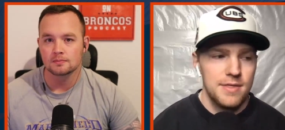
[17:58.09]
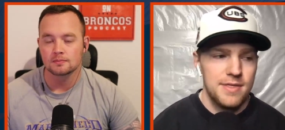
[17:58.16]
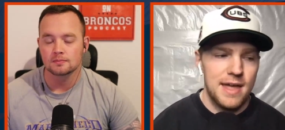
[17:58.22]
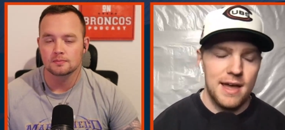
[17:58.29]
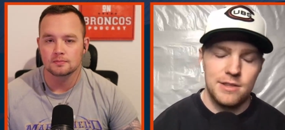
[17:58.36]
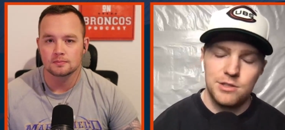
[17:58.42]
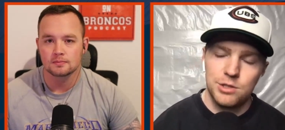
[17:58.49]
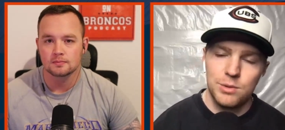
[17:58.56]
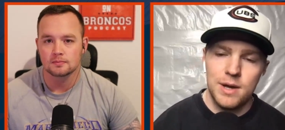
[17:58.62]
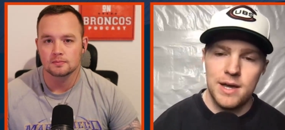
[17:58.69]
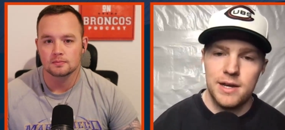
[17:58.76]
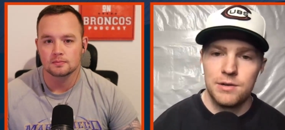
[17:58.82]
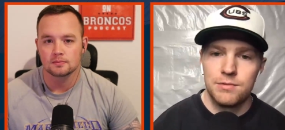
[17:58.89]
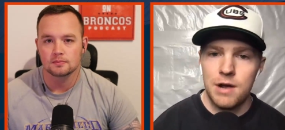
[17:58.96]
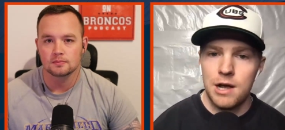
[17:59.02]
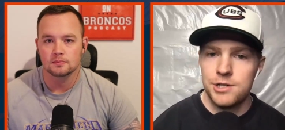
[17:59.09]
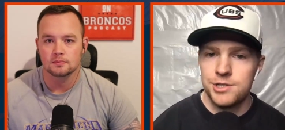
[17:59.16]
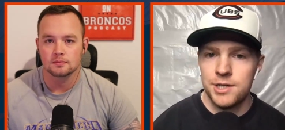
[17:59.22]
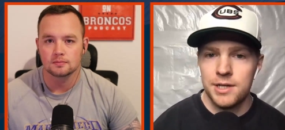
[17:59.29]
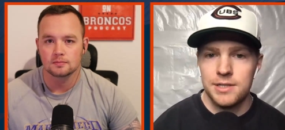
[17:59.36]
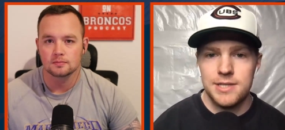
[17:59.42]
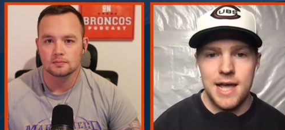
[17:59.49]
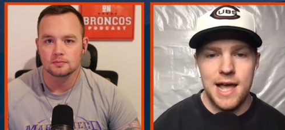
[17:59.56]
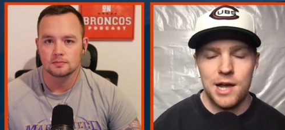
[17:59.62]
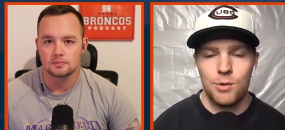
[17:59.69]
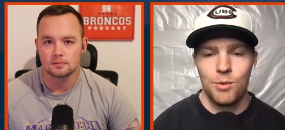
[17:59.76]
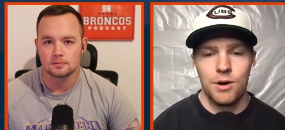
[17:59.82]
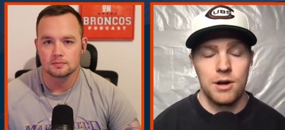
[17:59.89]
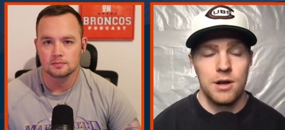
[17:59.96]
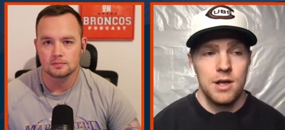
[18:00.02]
Speaker 1: that two-headed rushing attack
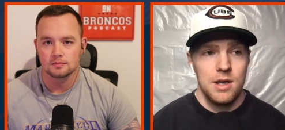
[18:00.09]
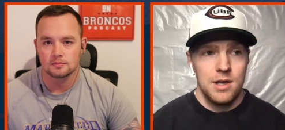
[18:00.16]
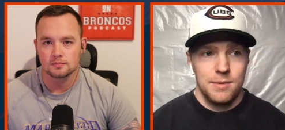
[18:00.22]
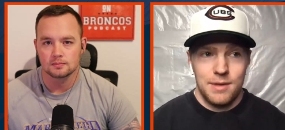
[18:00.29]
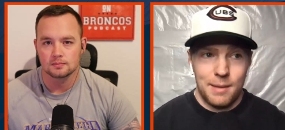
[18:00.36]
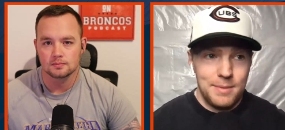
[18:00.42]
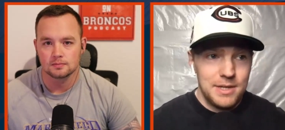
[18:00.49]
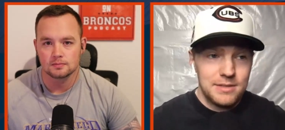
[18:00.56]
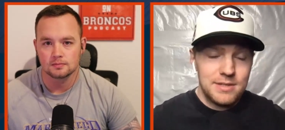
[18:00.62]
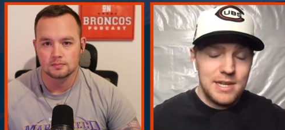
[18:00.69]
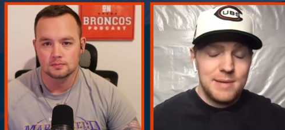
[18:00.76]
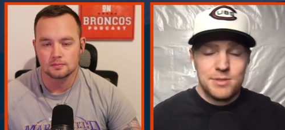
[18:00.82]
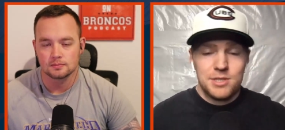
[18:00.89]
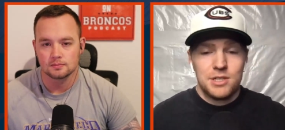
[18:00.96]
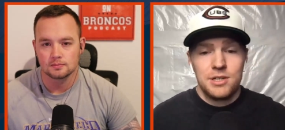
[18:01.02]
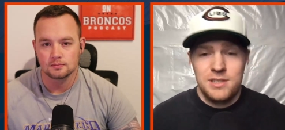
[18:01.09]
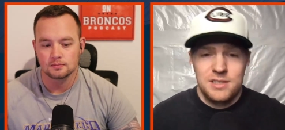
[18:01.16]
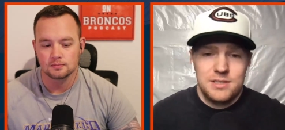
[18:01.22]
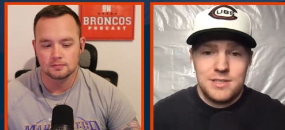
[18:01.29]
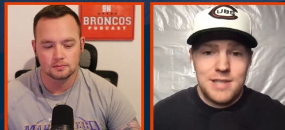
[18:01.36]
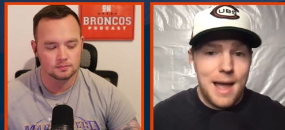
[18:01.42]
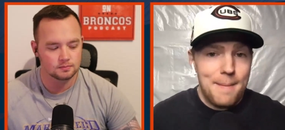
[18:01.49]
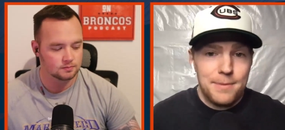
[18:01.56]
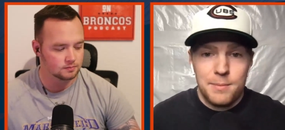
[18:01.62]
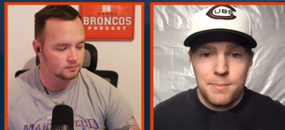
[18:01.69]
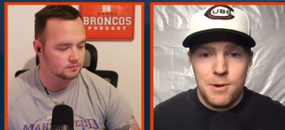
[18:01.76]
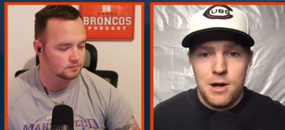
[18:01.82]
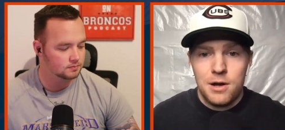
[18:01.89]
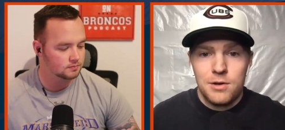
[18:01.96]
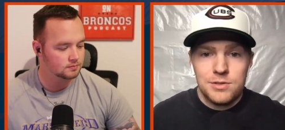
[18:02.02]
where I mean, teams couldn't stop the
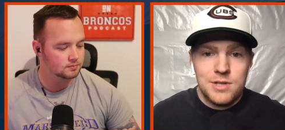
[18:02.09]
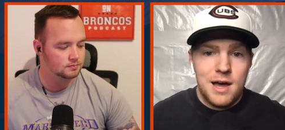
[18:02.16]
Broncos